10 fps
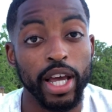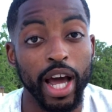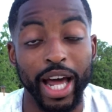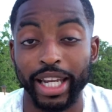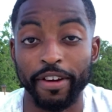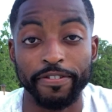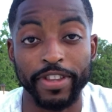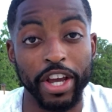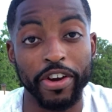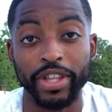I left
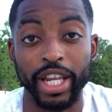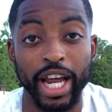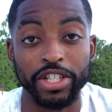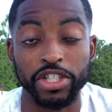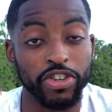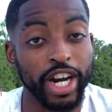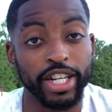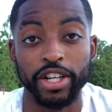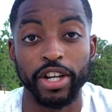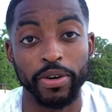there, and then I just tried
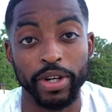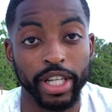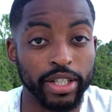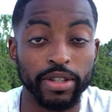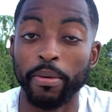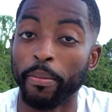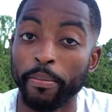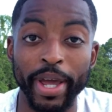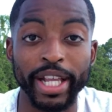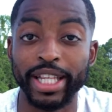to, you know,
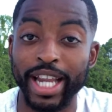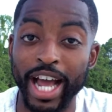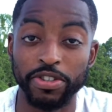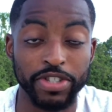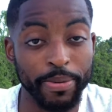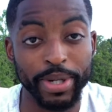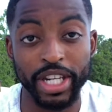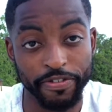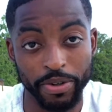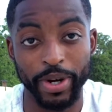make the national team a
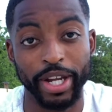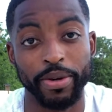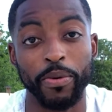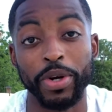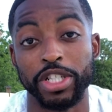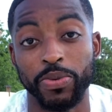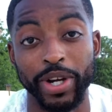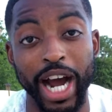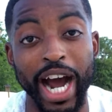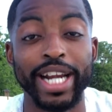different way, which is where
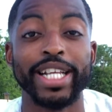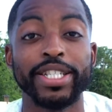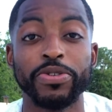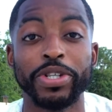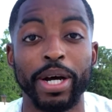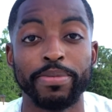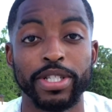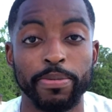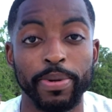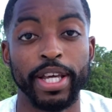ID2 comes
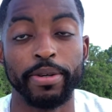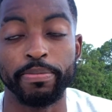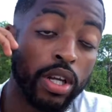into play.